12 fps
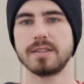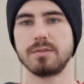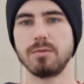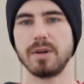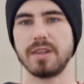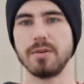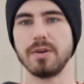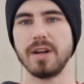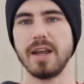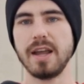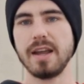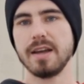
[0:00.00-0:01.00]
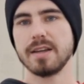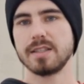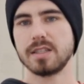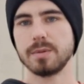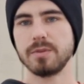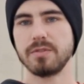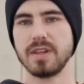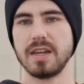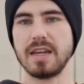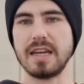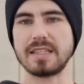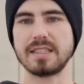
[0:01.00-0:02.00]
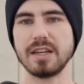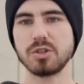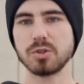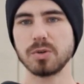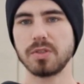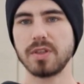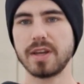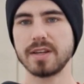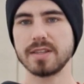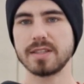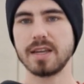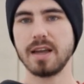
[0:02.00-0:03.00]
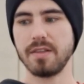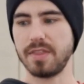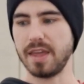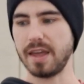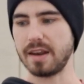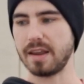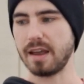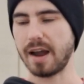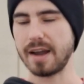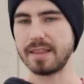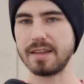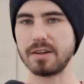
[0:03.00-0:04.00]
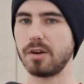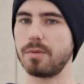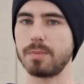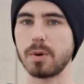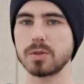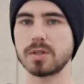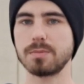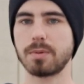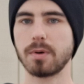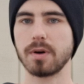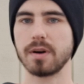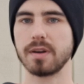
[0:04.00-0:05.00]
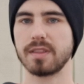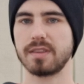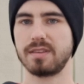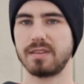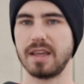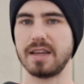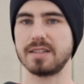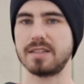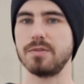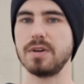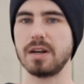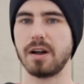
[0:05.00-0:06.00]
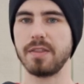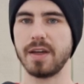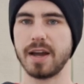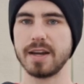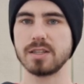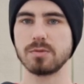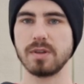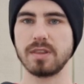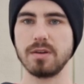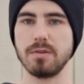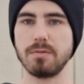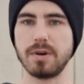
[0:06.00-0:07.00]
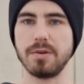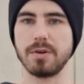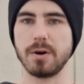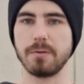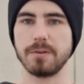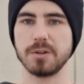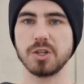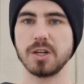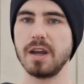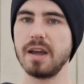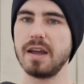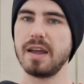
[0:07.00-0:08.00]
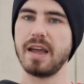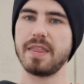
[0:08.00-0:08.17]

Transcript: with you today some of the essential things that I think are the most important things you need on the ice with you when you go fishing,